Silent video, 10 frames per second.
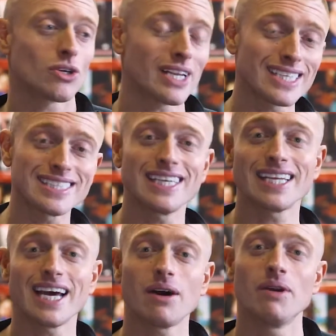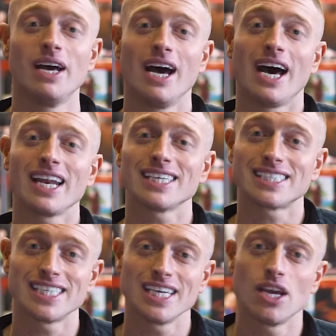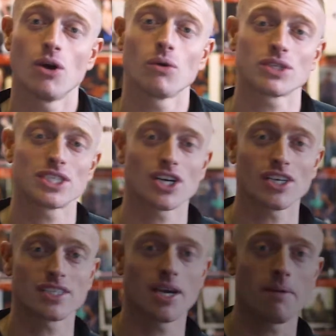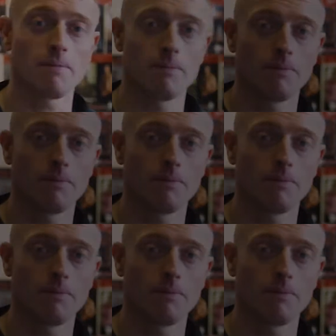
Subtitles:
So let's sit down and let's see what she's got to say.